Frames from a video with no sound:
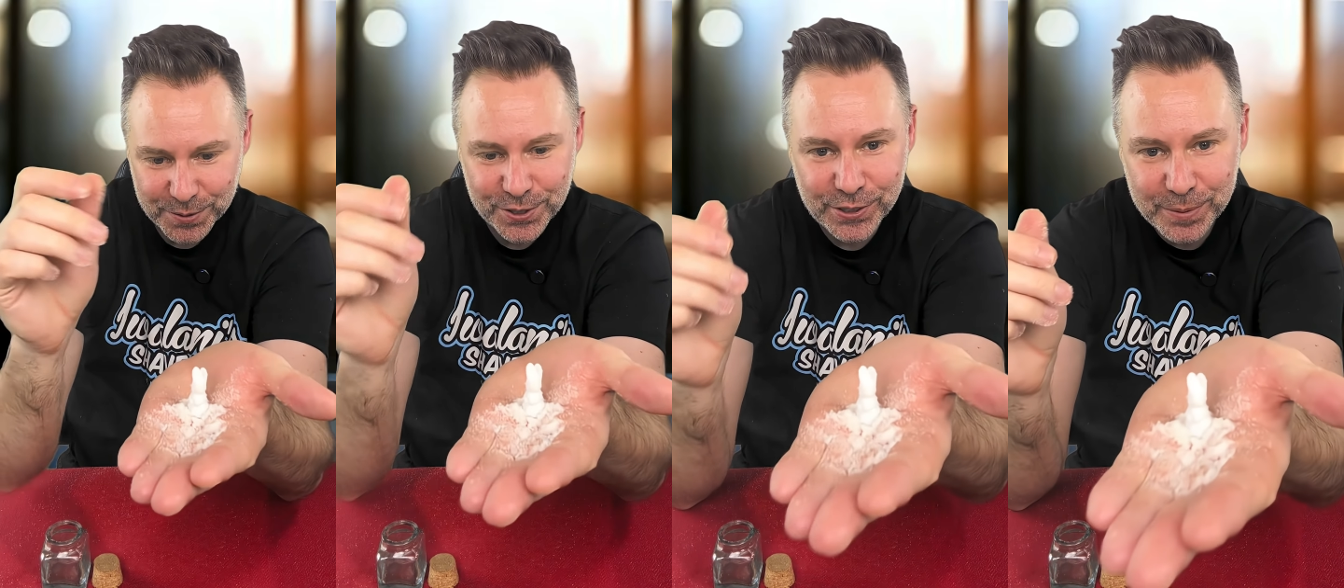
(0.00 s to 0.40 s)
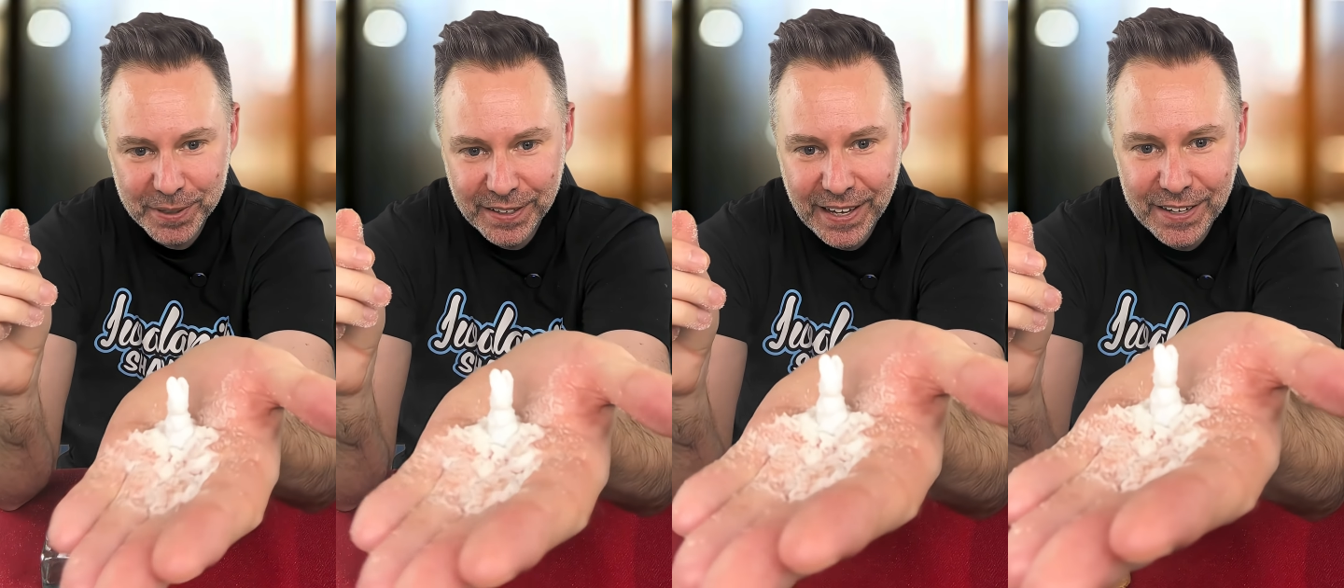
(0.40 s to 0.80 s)
sugar
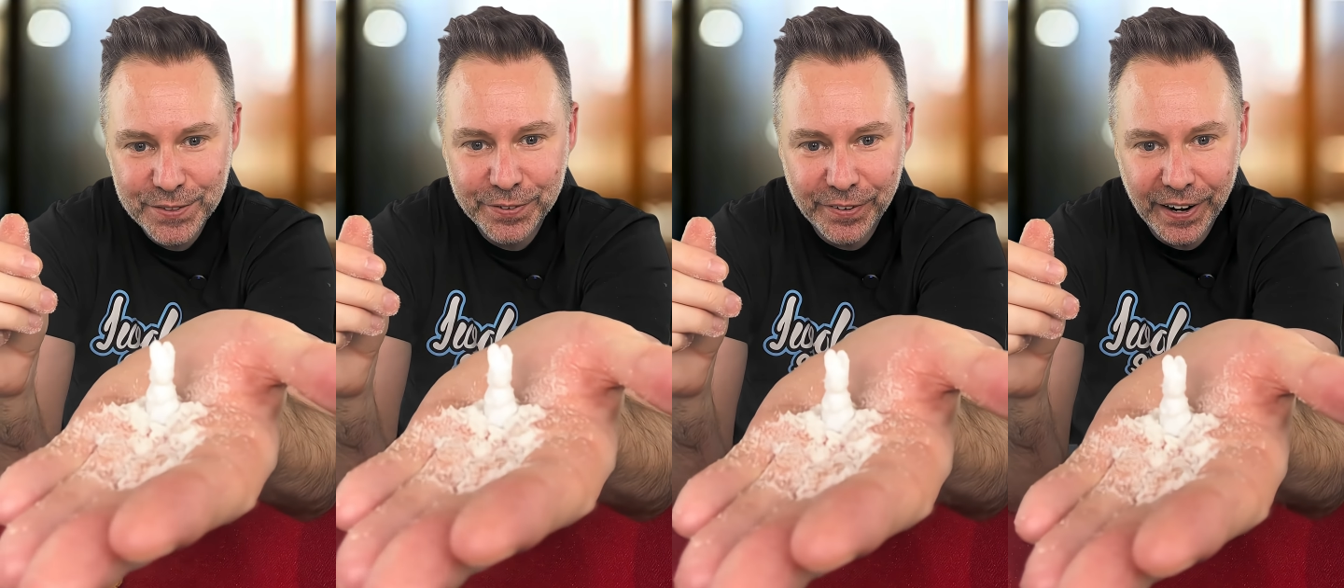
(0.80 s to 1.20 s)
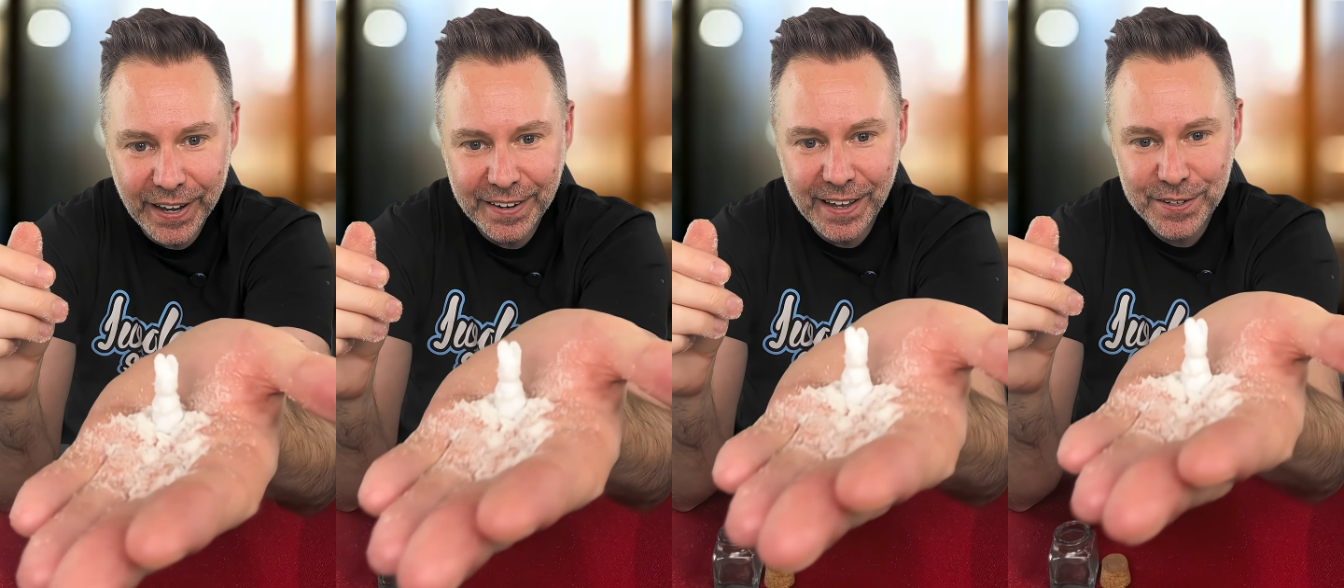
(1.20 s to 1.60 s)
bunny. That is
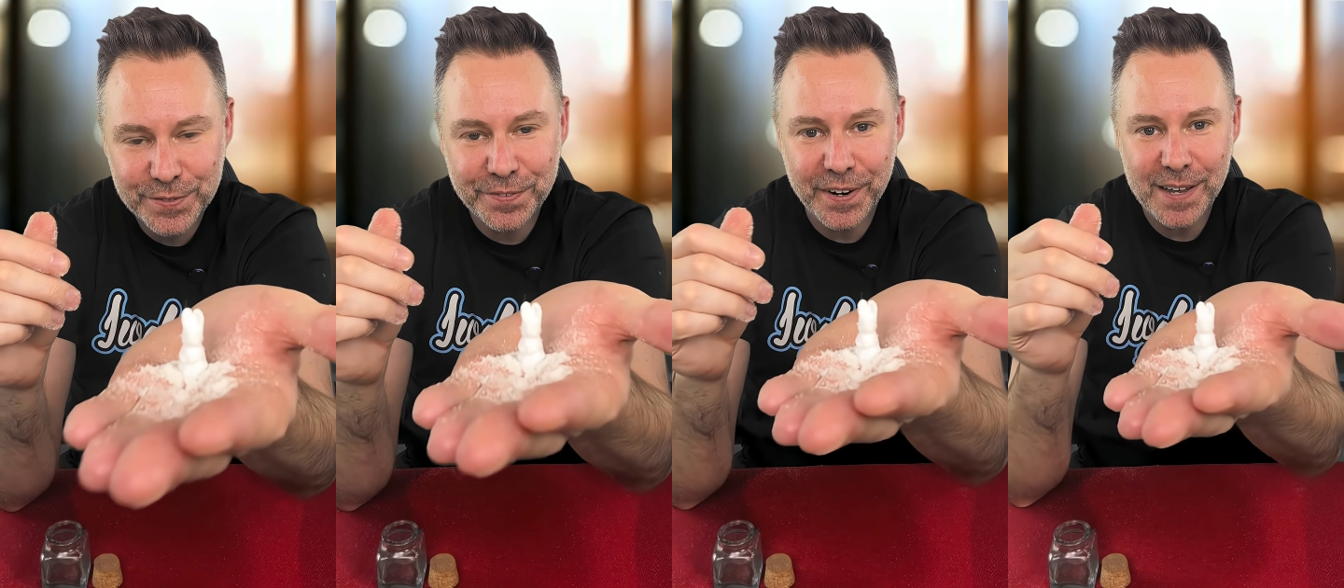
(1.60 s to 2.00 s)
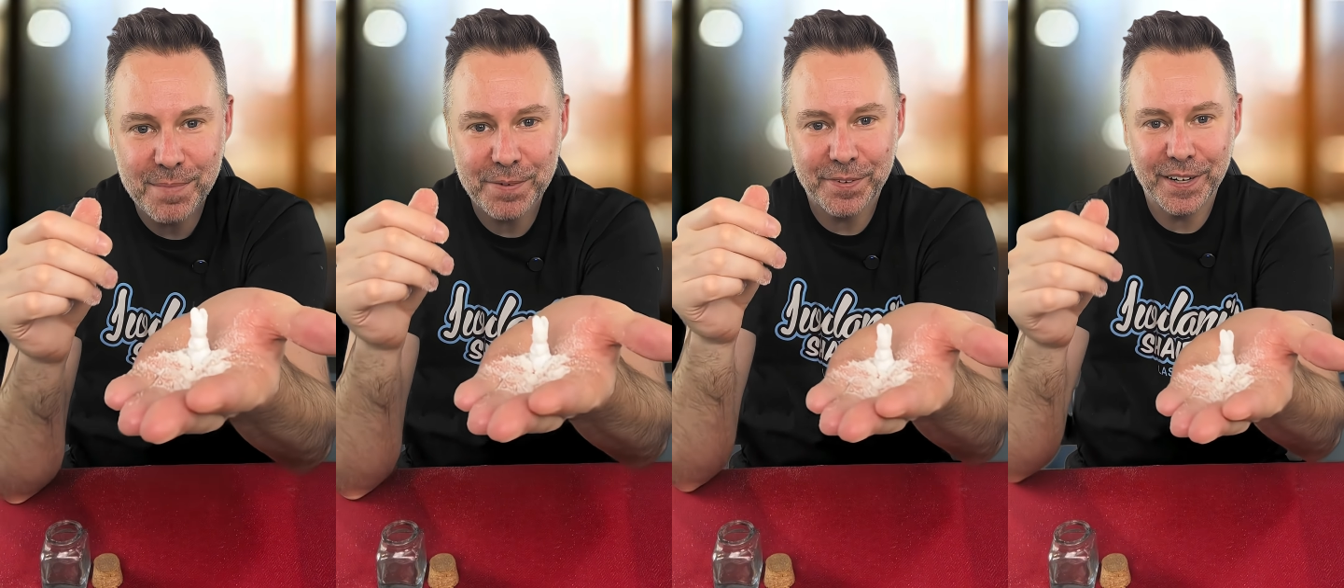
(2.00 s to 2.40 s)
Fred. That is Fred, my
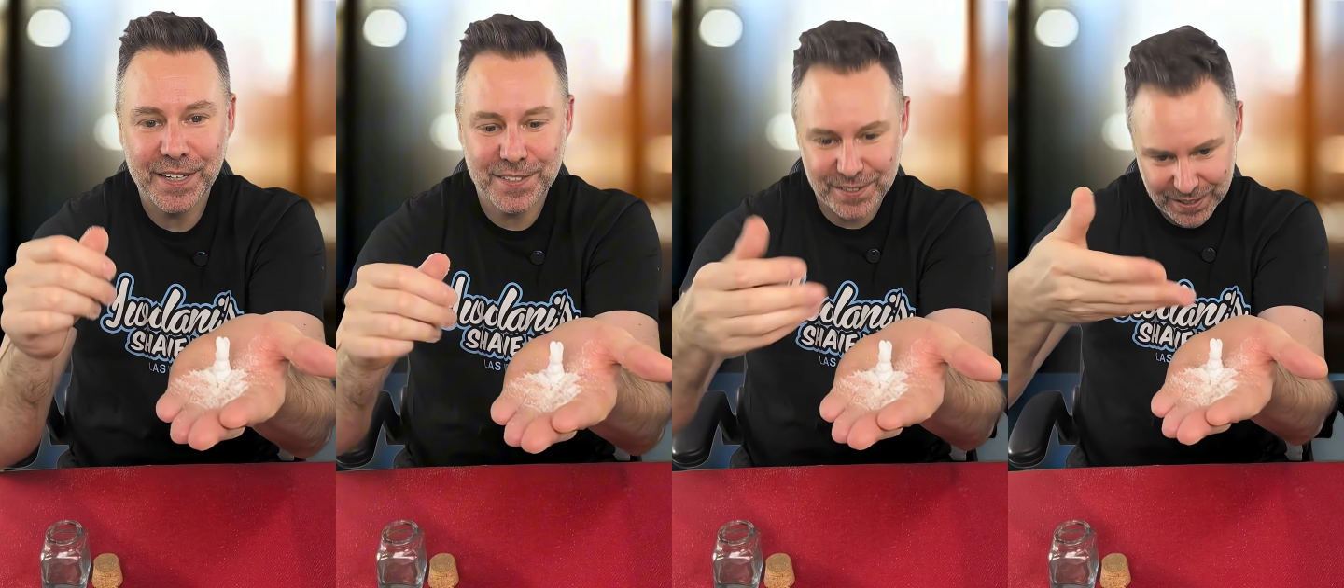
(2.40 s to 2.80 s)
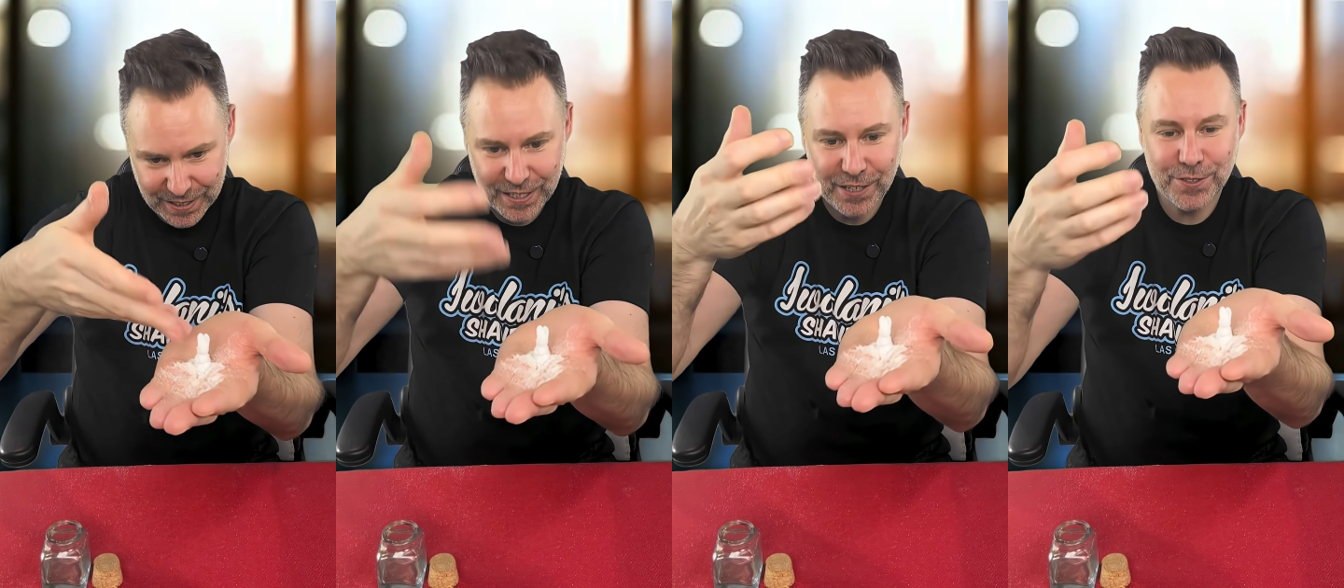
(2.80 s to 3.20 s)
friends.
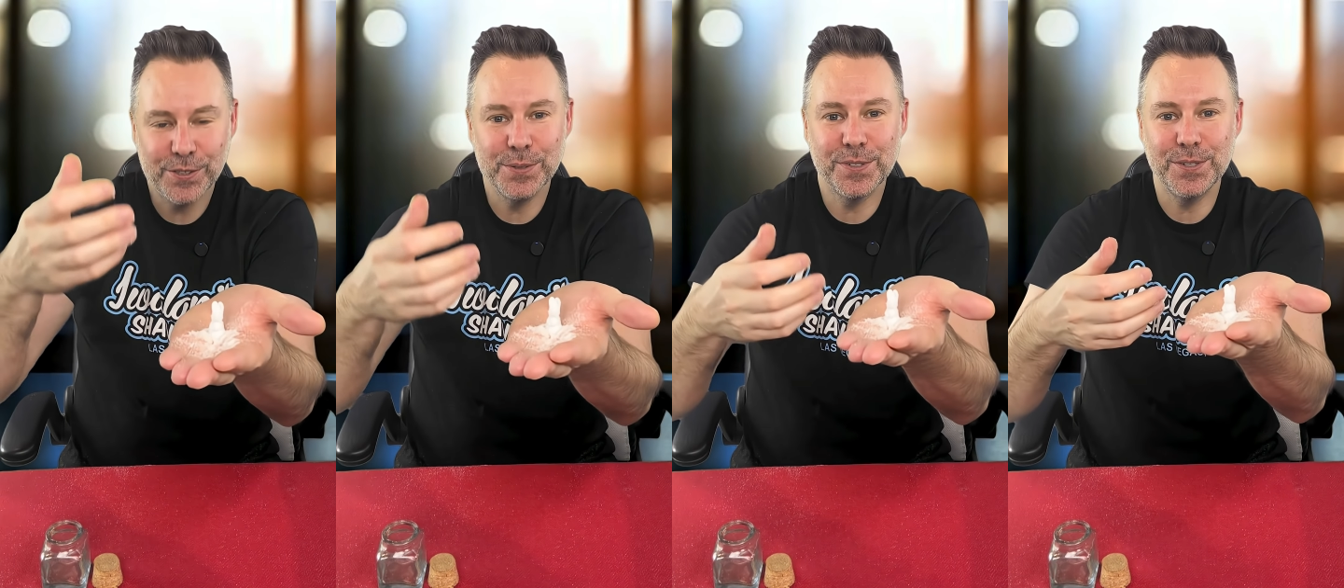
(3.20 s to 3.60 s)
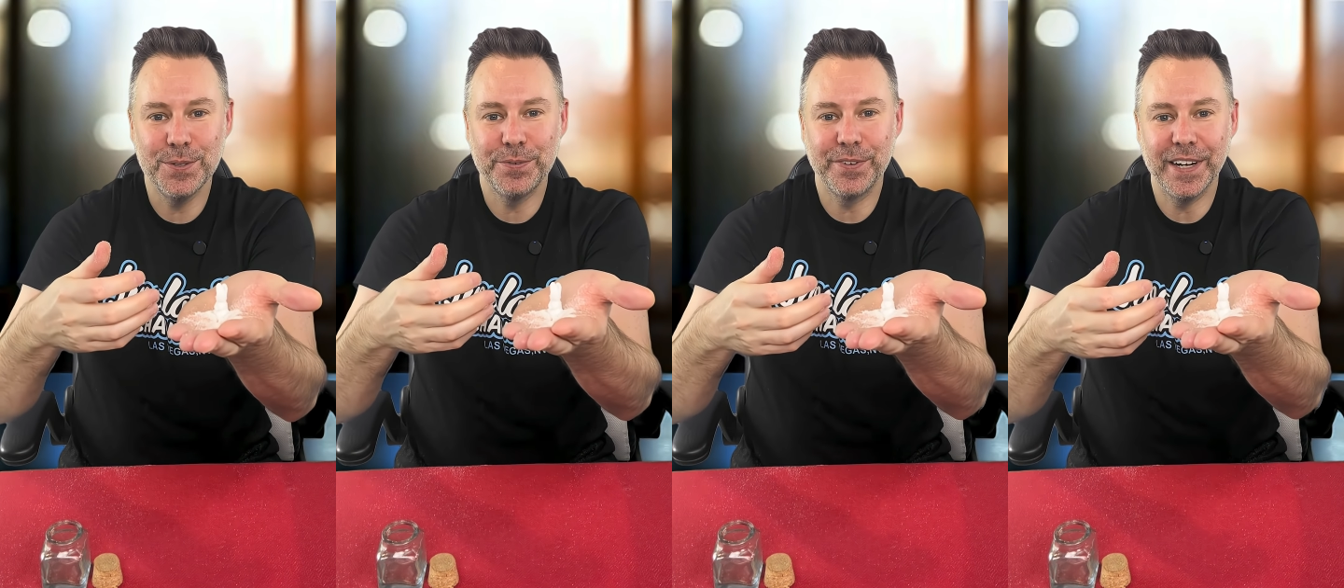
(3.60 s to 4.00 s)
Introduce you to
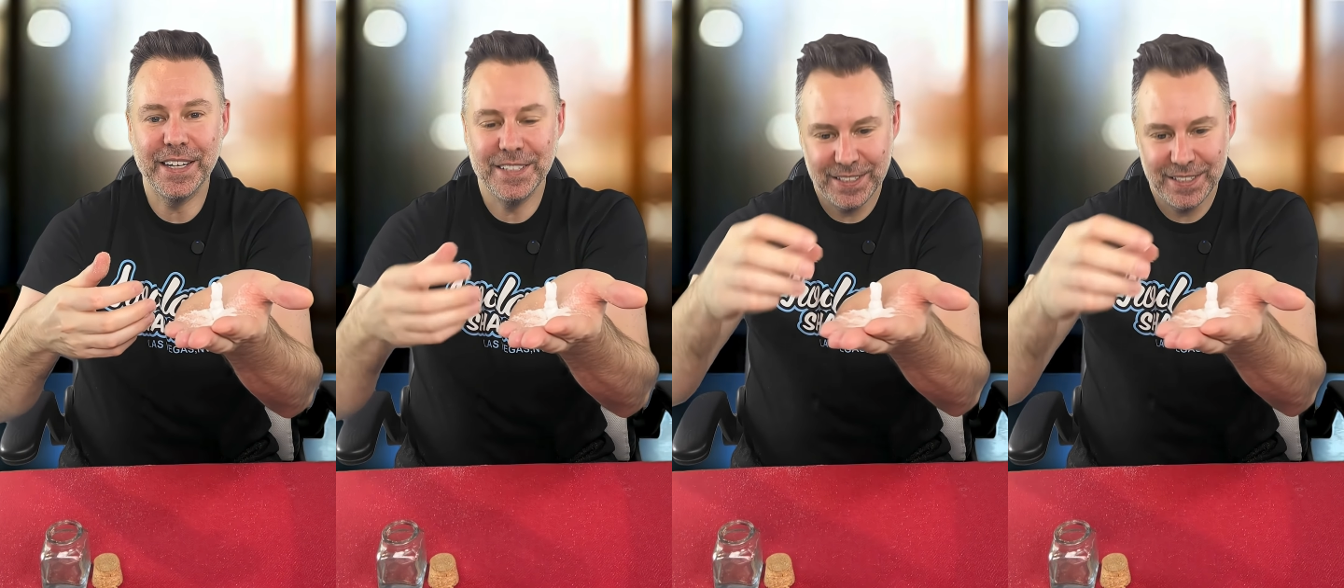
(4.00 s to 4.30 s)
Fred.